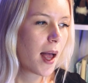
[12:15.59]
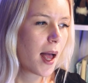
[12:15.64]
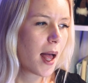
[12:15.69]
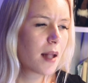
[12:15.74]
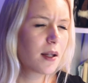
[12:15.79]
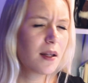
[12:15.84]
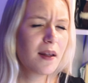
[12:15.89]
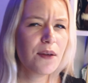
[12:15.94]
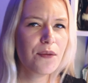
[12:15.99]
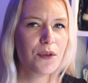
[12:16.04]

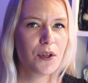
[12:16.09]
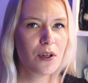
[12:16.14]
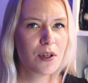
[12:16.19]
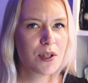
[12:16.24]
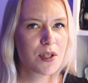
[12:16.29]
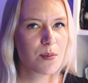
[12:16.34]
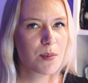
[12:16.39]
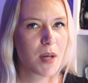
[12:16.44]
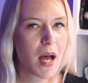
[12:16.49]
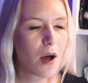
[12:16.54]
and if you're
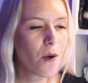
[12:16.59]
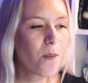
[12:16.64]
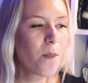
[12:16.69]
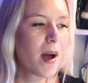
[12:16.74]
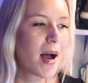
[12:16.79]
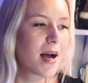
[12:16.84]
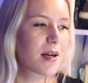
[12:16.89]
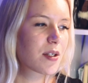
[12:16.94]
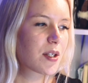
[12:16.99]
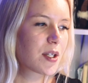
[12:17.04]
somehow
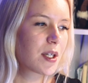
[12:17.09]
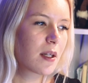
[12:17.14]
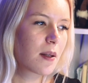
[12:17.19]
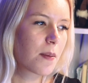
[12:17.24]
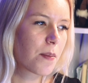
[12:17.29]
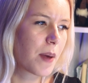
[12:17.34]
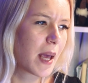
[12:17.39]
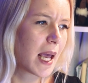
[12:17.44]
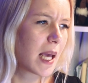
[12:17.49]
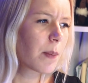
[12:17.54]
passing
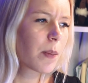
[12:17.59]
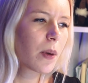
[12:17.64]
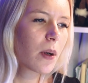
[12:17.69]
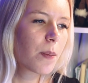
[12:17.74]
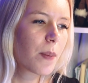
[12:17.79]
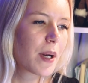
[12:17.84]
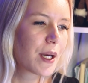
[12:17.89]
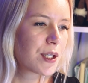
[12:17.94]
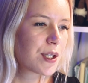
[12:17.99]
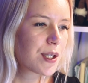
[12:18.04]
the
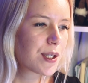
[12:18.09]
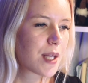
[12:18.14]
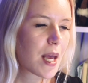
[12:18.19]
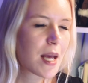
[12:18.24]
paper-based